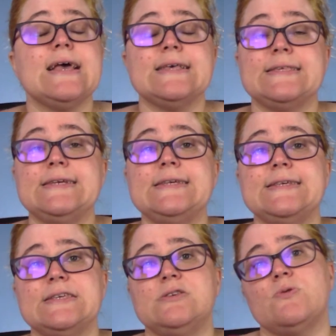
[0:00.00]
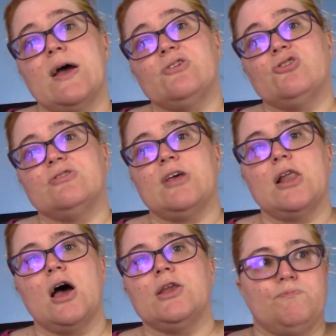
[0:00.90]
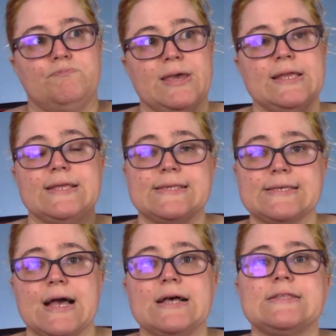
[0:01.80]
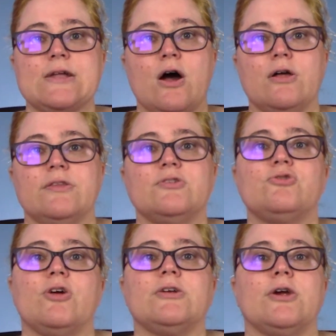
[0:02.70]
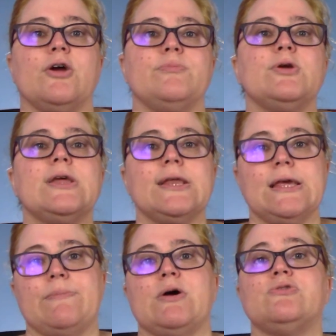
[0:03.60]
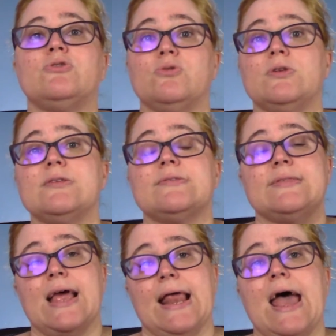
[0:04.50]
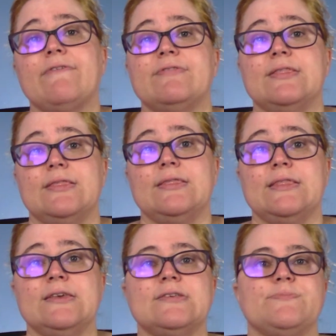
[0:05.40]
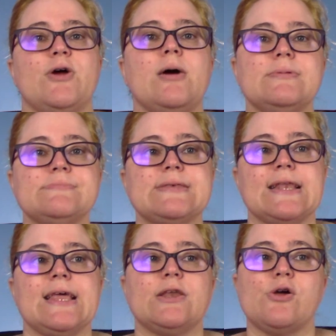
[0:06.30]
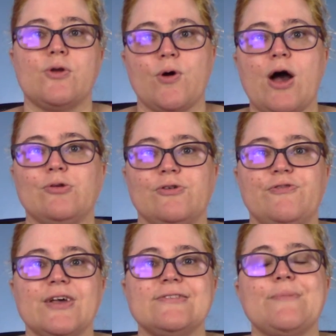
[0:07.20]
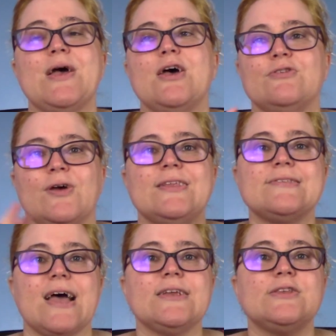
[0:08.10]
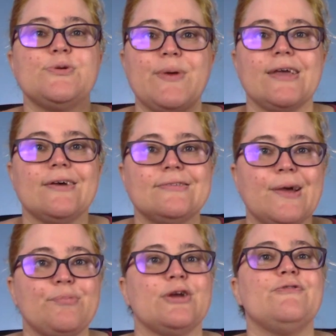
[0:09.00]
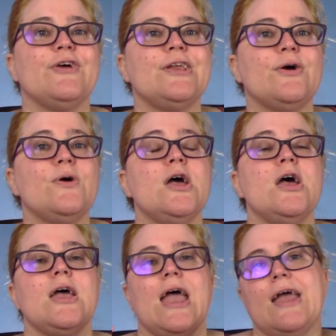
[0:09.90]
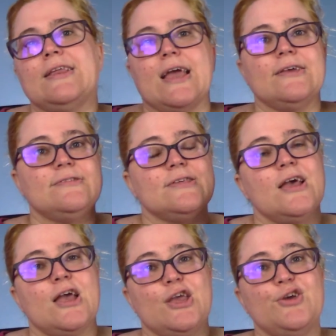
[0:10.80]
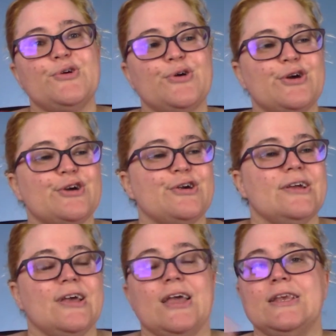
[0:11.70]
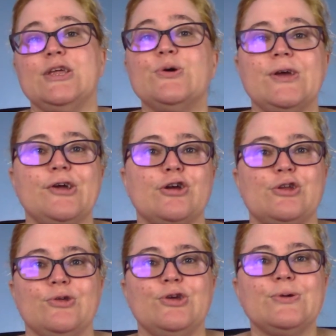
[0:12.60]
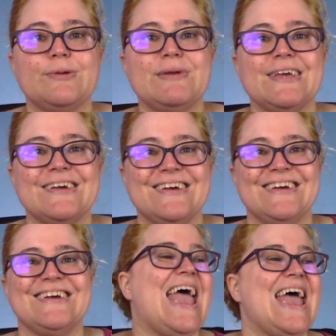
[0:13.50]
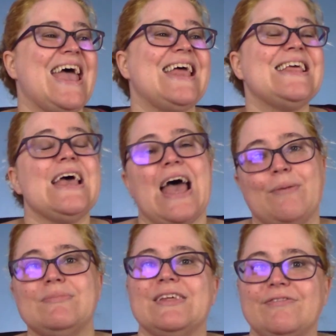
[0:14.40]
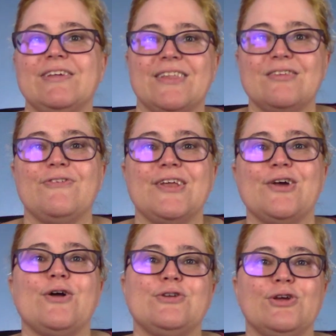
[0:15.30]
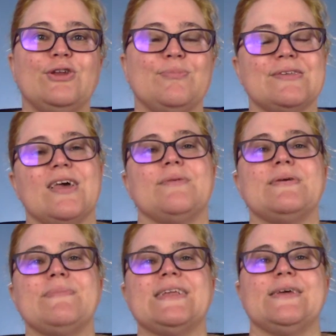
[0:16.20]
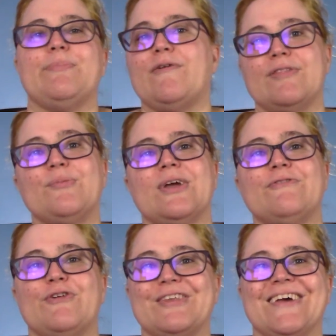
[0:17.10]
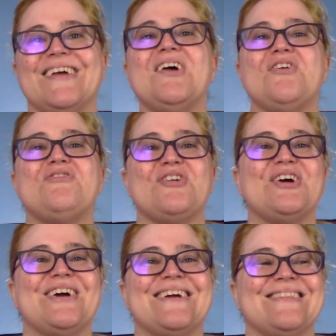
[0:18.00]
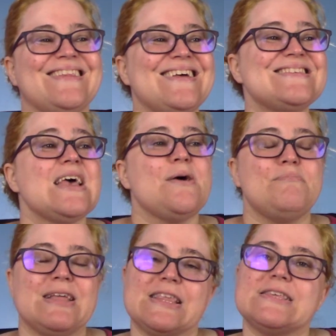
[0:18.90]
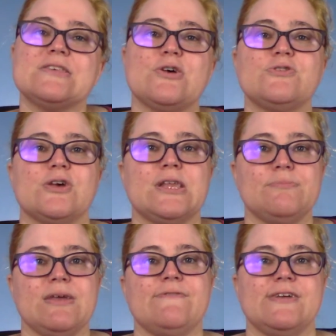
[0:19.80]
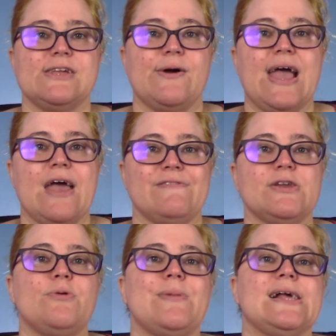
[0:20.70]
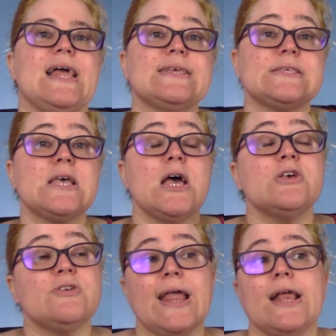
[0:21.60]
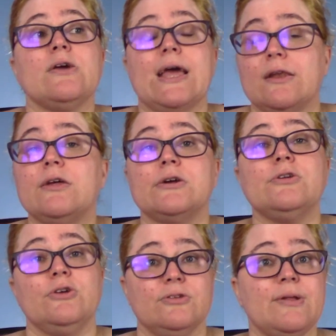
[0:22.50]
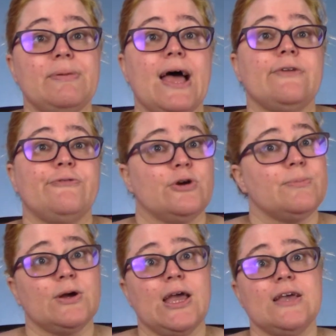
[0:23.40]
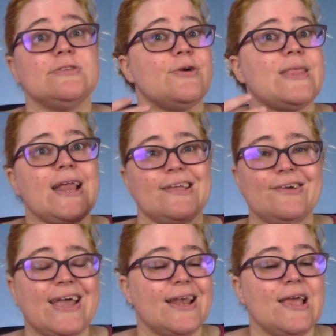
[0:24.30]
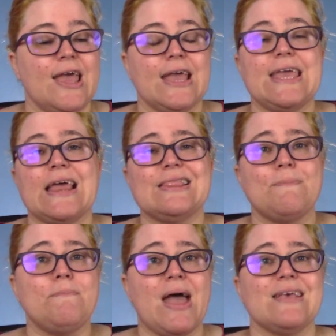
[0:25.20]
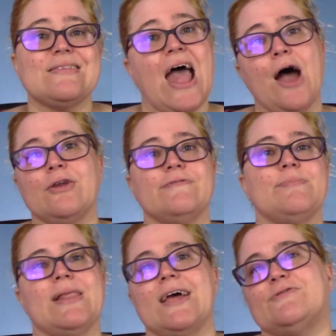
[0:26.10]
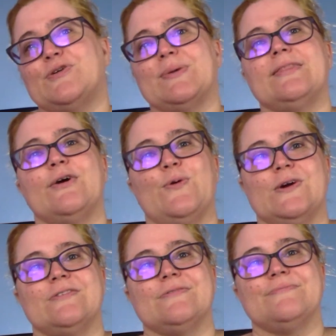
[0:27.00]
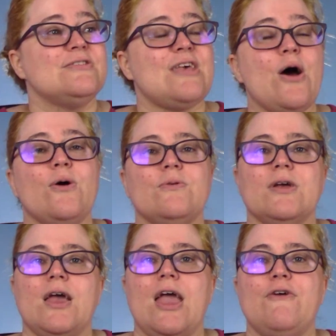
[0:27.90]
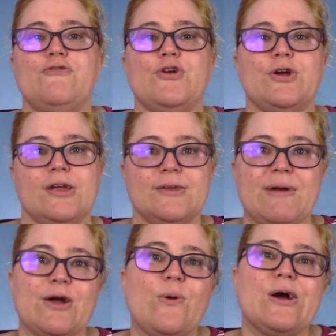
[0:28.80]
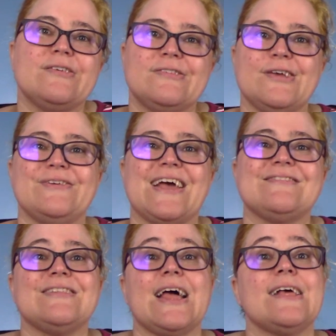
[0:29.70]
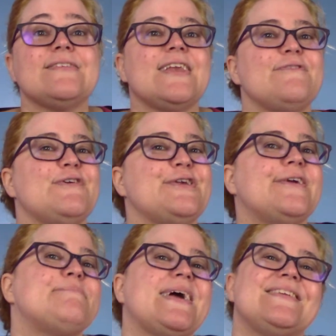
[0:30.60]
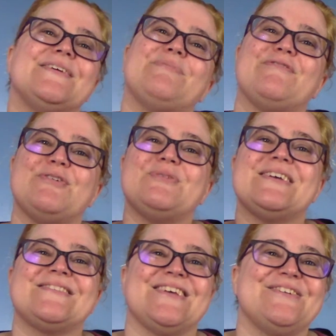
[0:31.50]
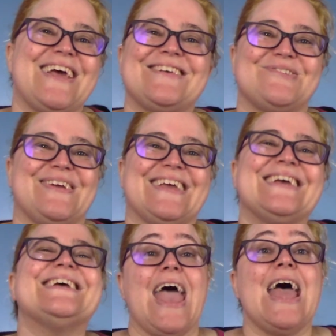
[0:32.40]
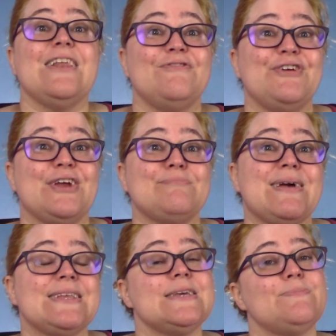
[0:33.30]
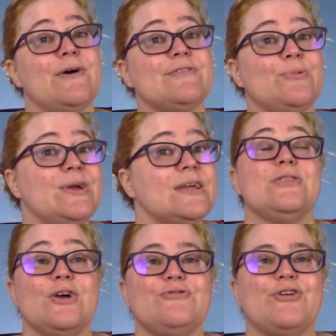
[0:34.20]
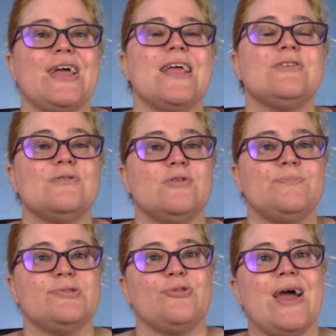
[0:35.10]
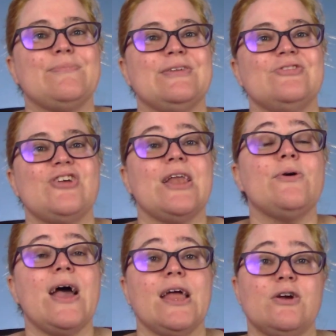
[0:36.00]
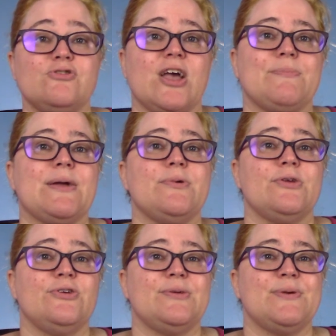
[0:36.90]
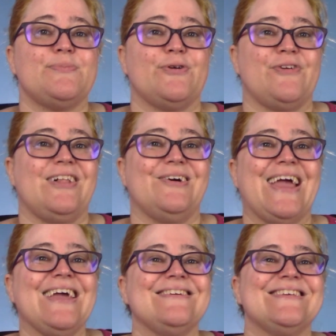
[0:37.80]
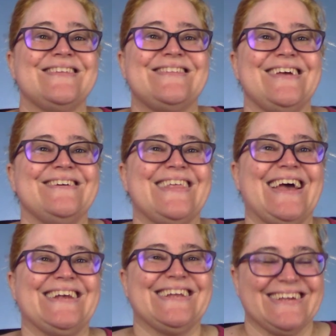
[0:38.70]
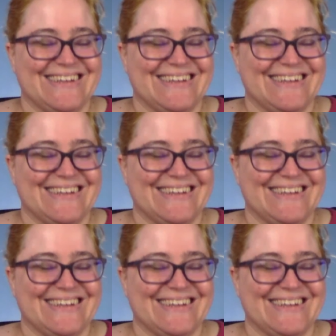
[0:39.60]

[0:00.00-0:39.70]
see these questions a lot being discussed on the instructor community about students that have these problems and they don't know how to fix them. So I decided to make a separate video in case you're new here to Udemy, and I'm leaving this video on YouTube. Is gonna be my tip of the week for this, but this is also gonna be a video I have in all my classes so that you can learn to use the platform, okay? So that you can get the best out of the platform and the course. So if you're in my course, see you next class, and if you're in my tip of the week, see you next week. And if you're in my tip of the week, don't forget to subscribe to the channel and go my Udemy profile, okay? See you then.